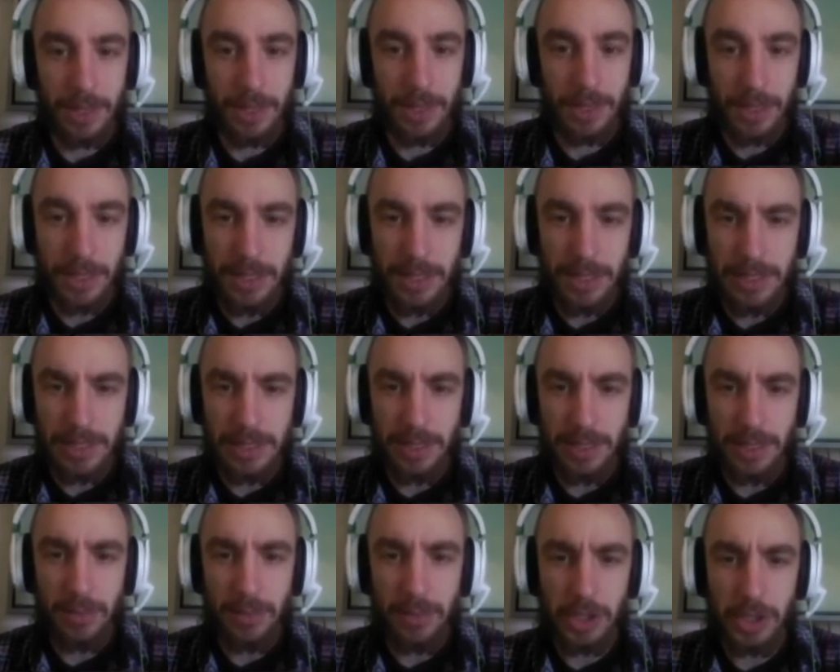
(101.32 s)
And Lindsay
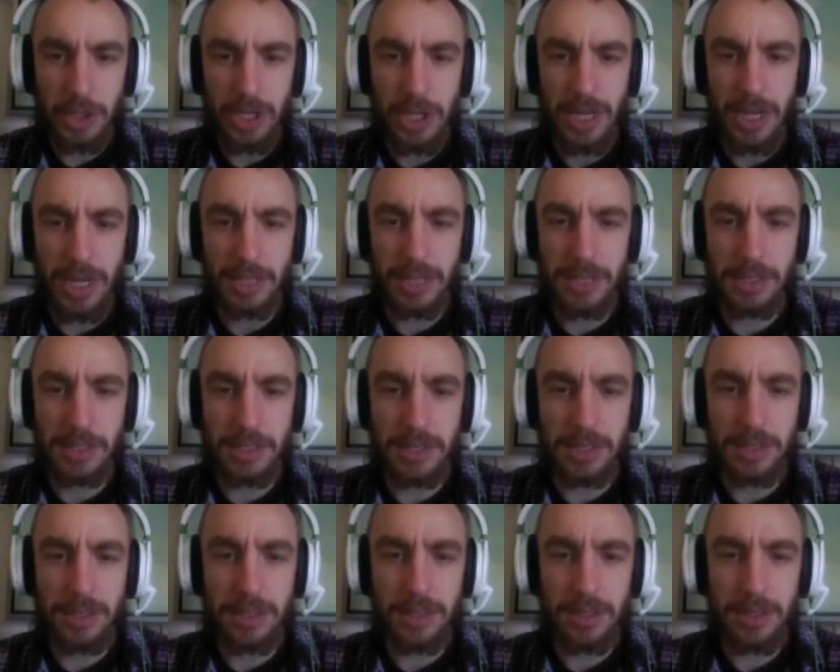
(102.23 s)
didn't wash her
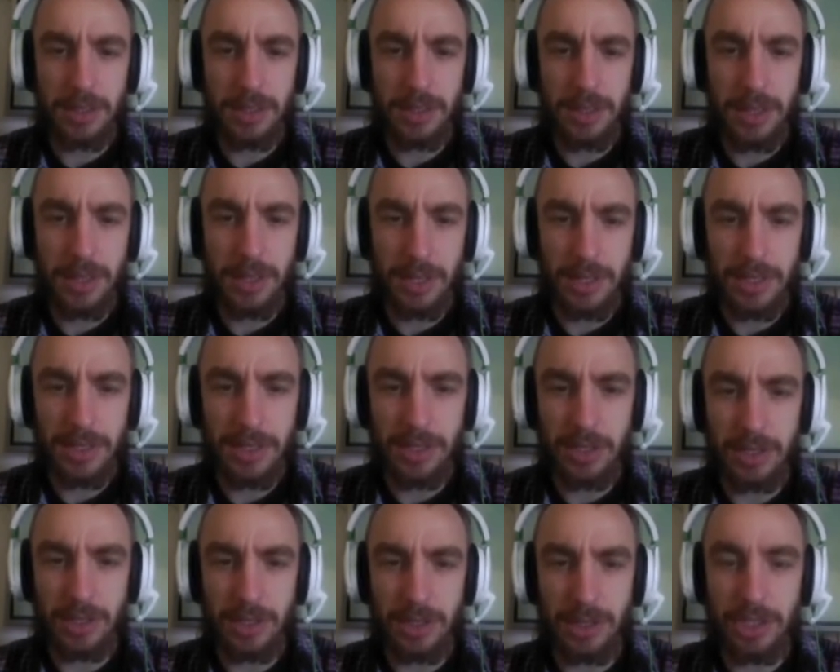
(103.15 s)
hands. I guess
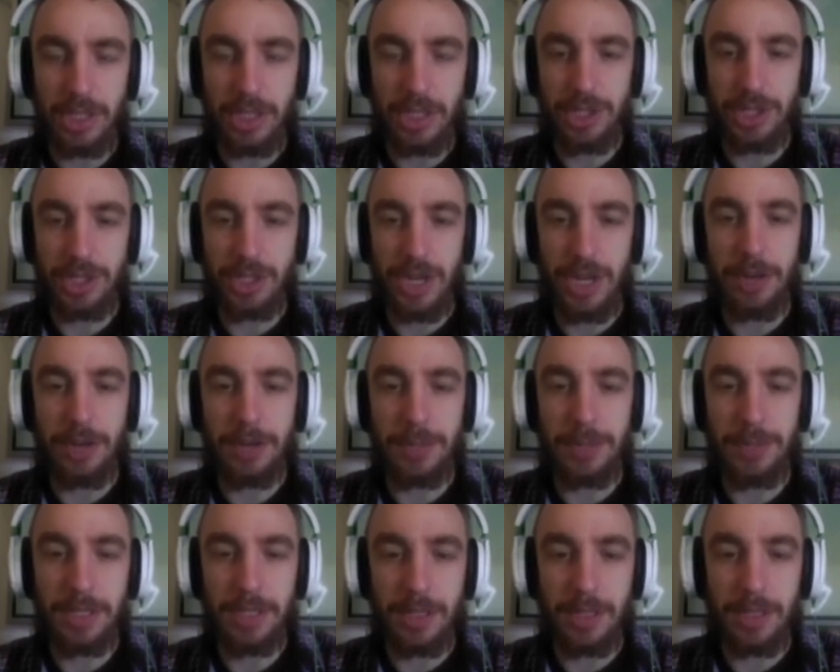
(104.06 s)
it's because she just showered,
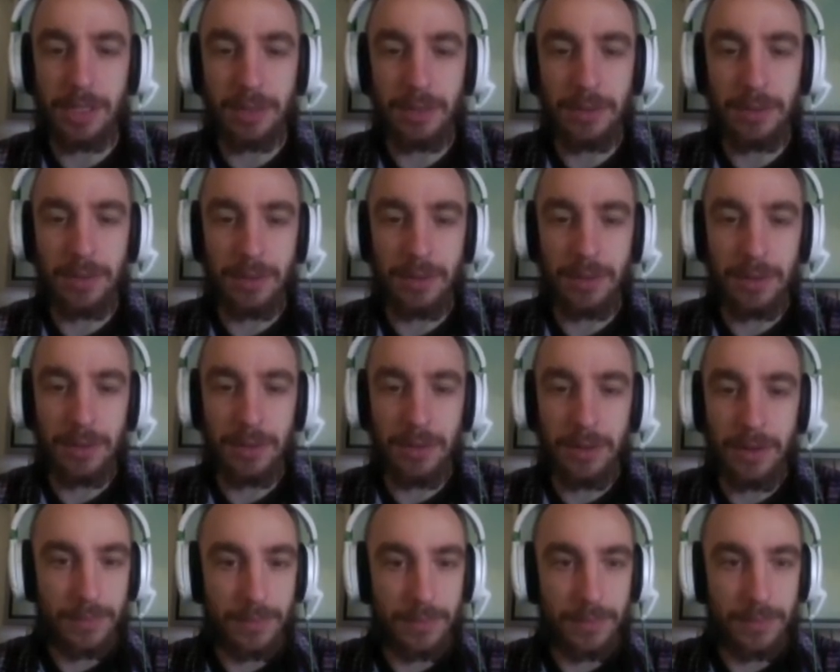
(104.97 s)
but still.
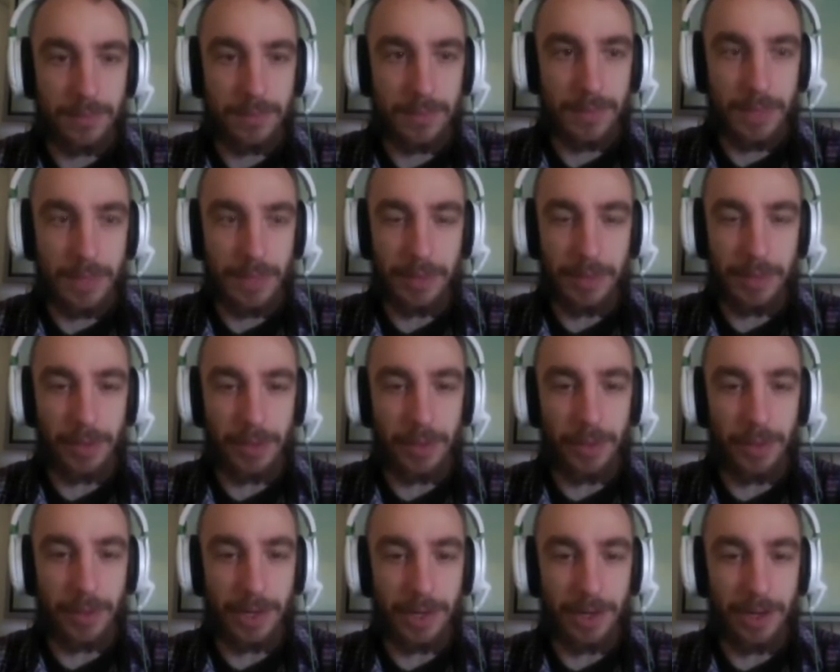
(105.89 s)
I'm
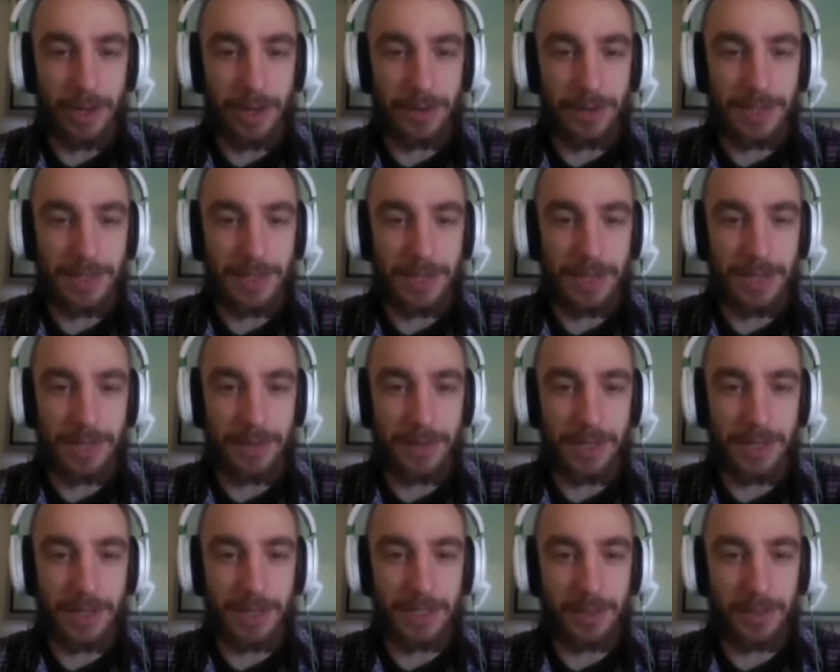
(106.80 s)
ignoring a lot of stuff
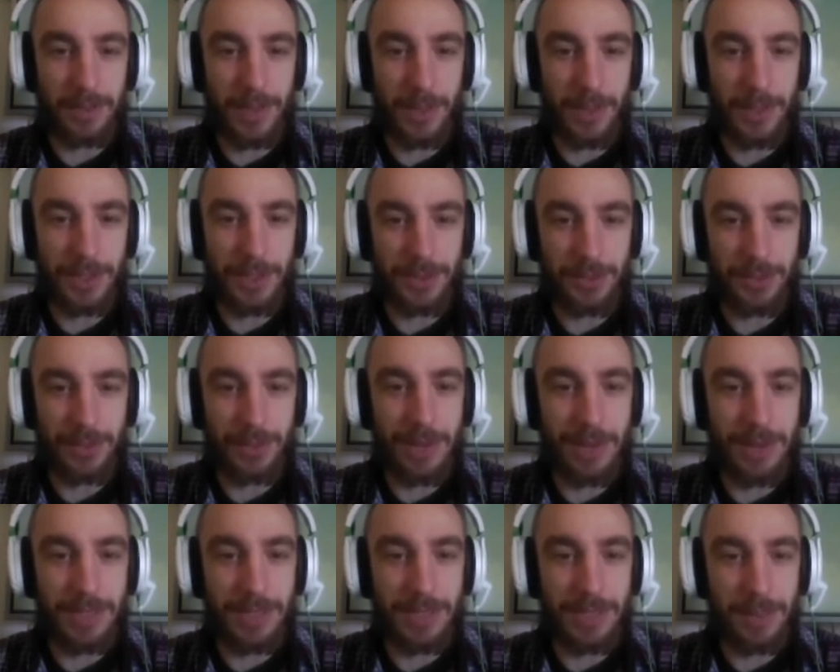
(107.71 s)
here just to watch
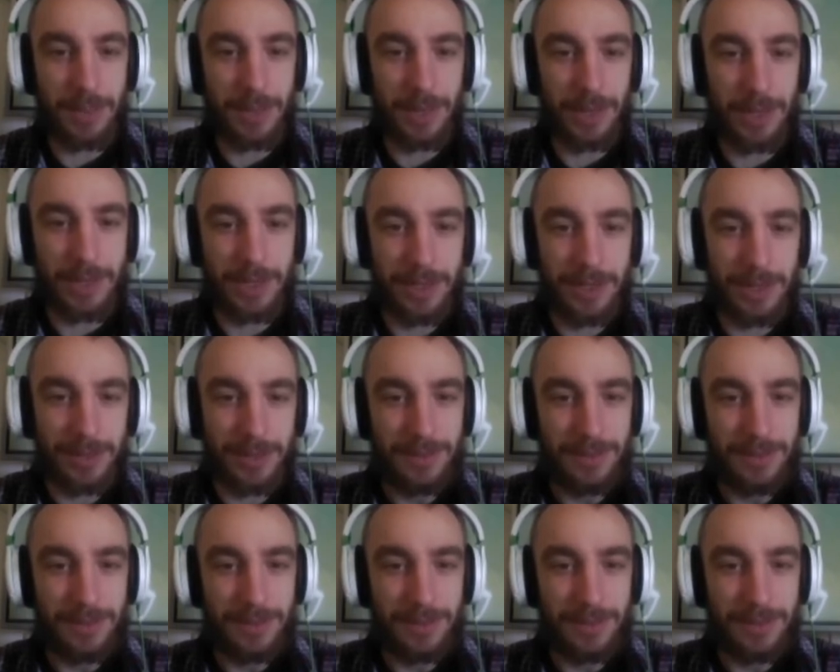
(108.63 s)
Ramsay work.